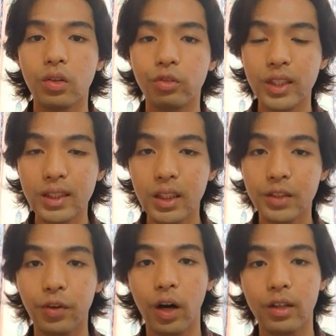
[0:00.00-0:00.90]
Research
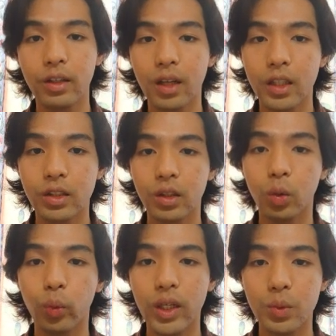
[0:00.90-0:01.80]
for agricultural
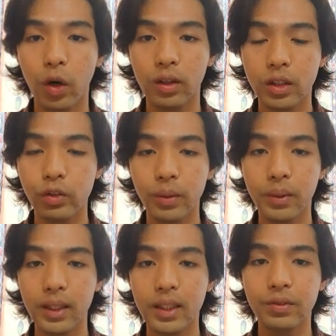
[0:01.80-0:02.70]
wastewater
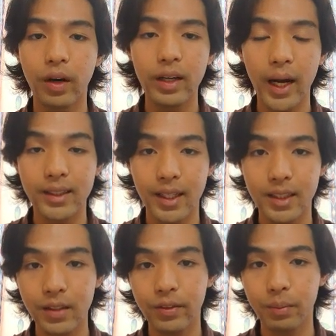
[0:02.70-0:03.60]
treatment is very
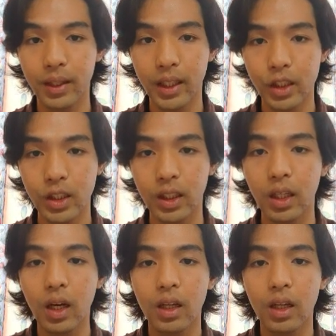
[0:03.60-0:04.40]
extensive in Malaysia.